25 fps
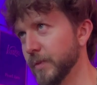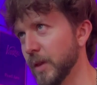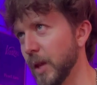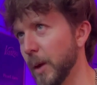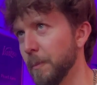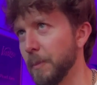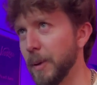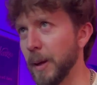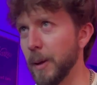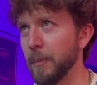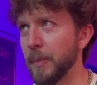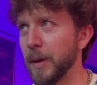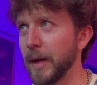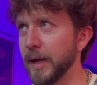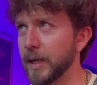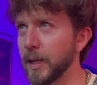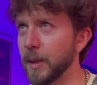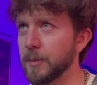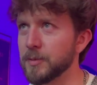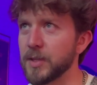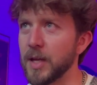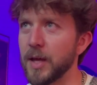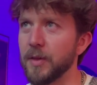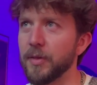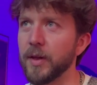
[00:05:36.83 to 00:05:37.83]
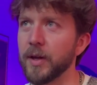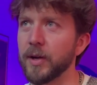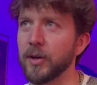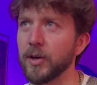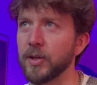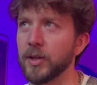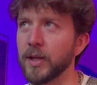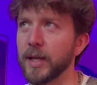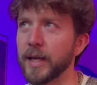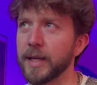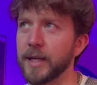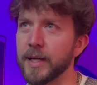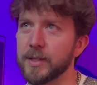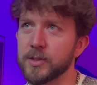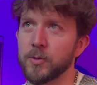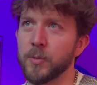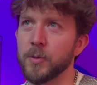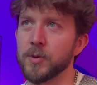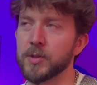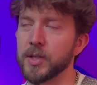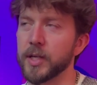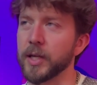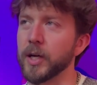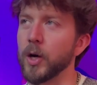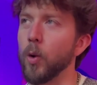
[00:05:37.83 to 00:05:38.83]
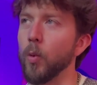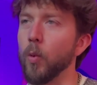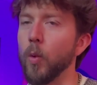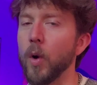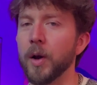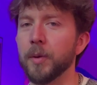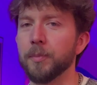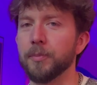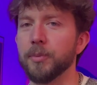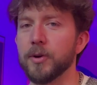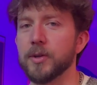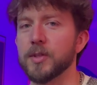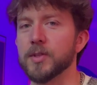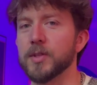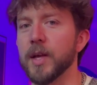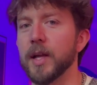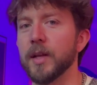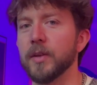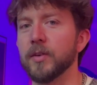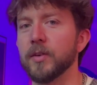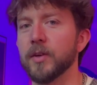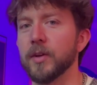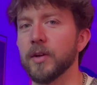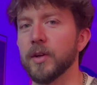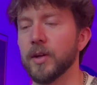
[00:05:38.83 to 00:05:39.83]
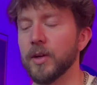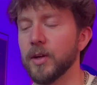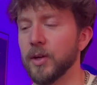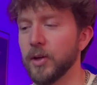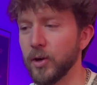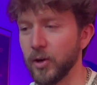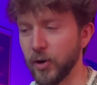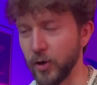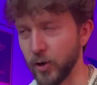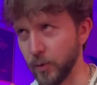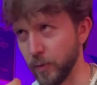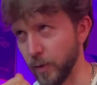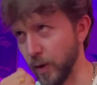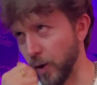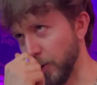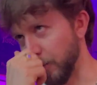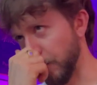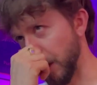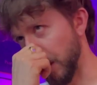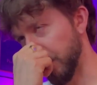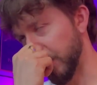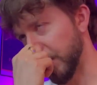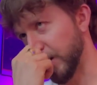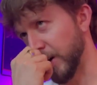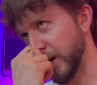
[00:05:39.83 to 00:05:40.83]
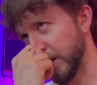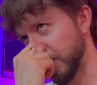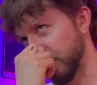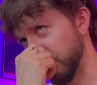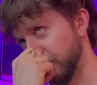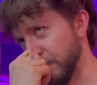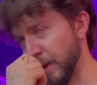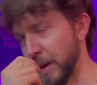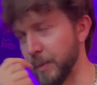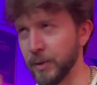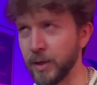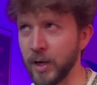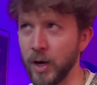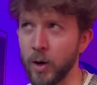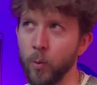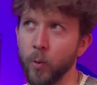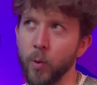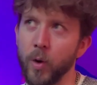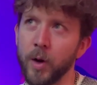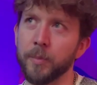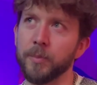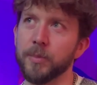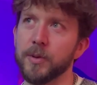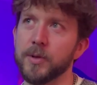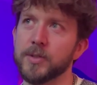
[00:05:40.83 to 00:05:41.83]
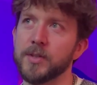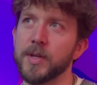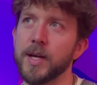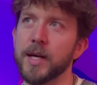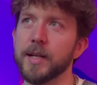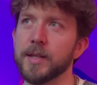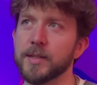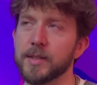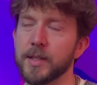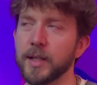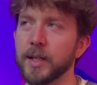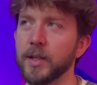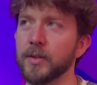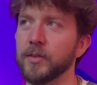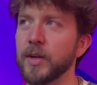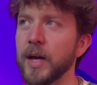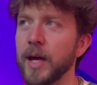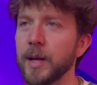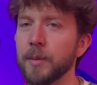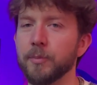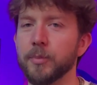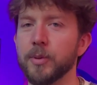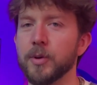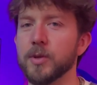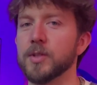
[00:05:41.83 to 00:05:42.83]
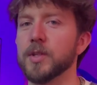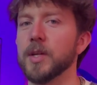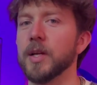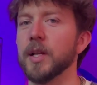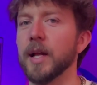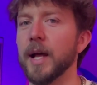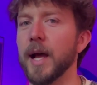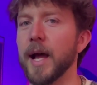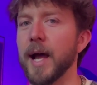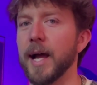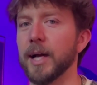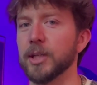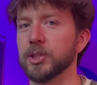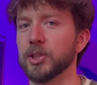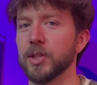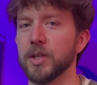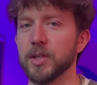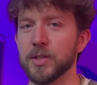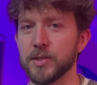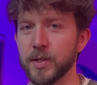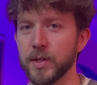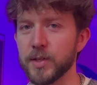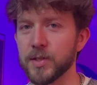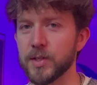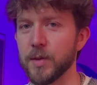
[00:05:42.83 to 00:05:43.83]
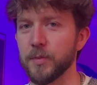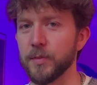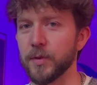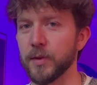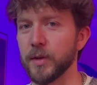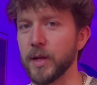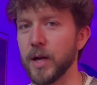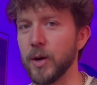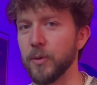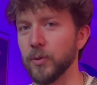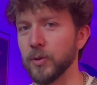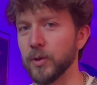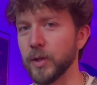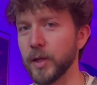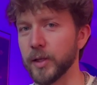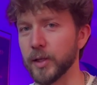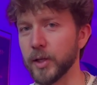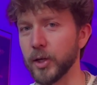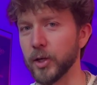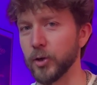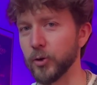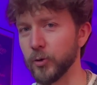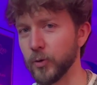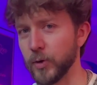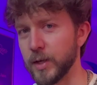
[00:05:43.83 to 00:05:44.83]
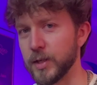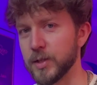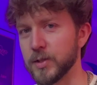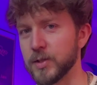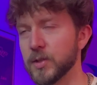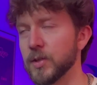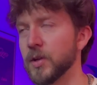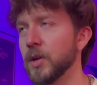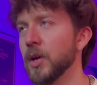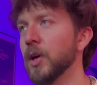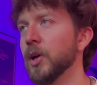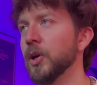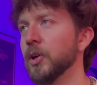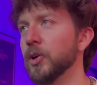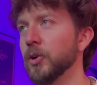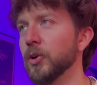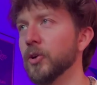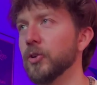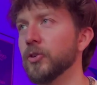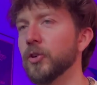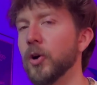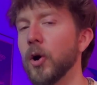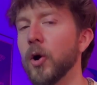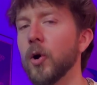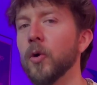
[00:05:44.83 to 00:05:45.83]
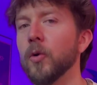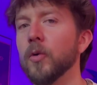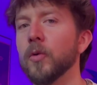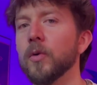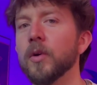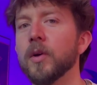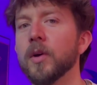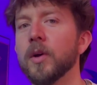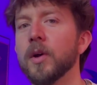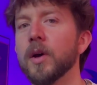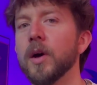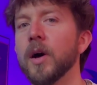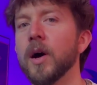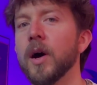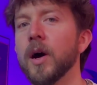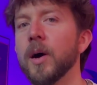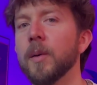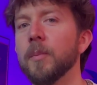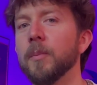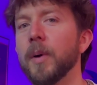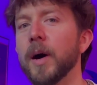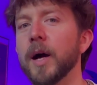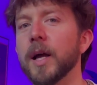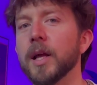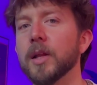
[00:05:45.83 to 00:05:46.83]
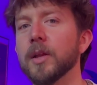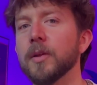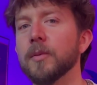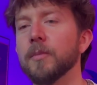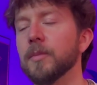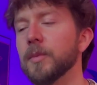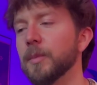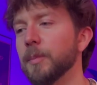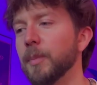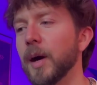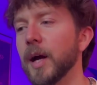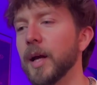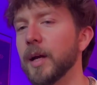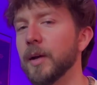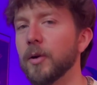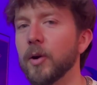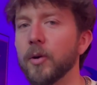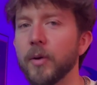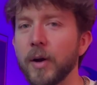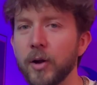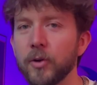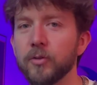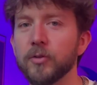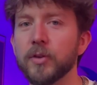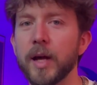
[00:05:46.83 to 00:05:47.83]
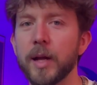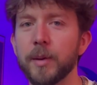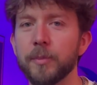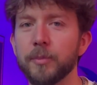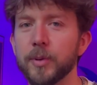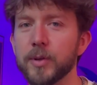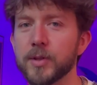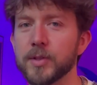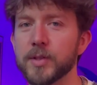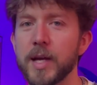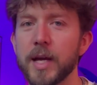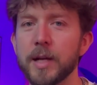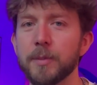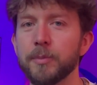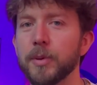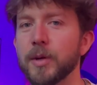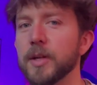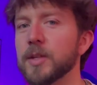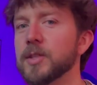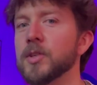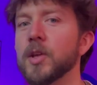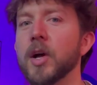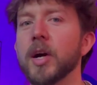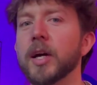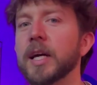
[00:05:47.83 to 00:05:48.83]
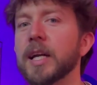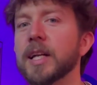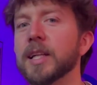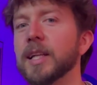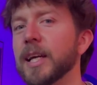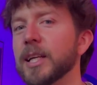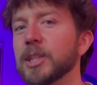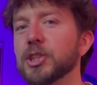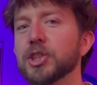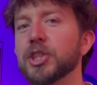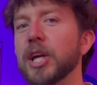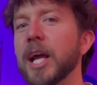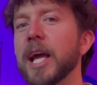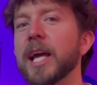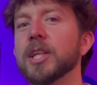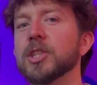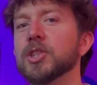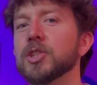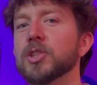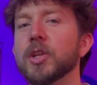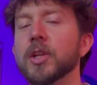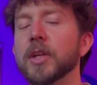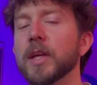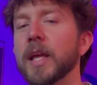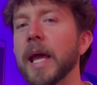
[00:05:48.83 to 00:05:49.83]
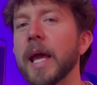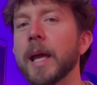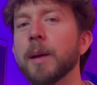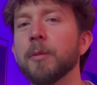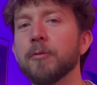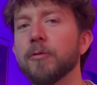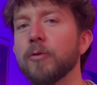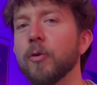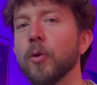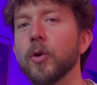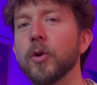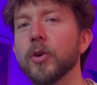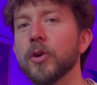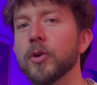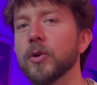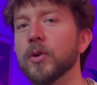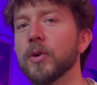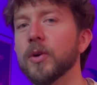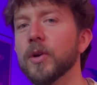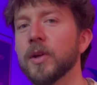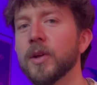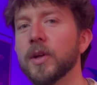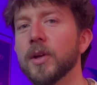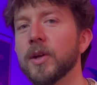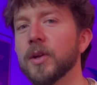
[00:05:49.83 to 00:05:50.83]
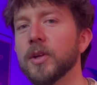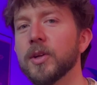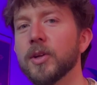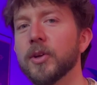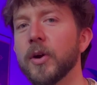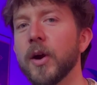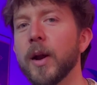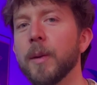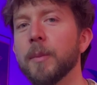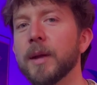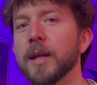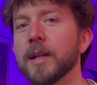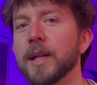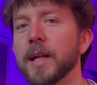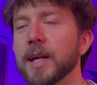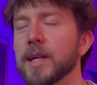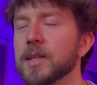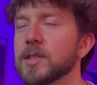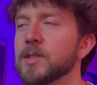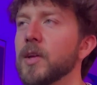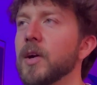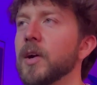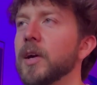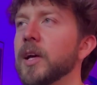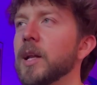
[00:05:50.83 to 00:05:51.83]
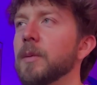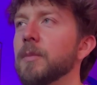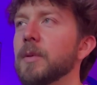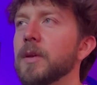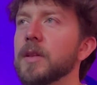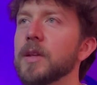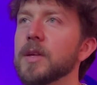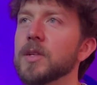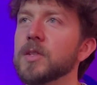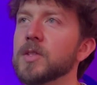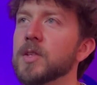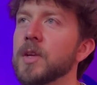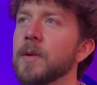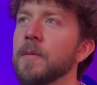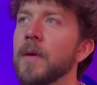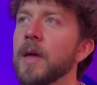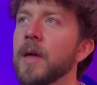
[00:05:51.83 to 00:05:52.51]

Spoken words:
Pickups, I think, are like, it's almost like a 1%, or maybe not 1%. It's like a 10% action. It's like something that will like increase your tone by around 10%, but it's not going to like change the game for you. You know what I mean? Like, it's not going to be this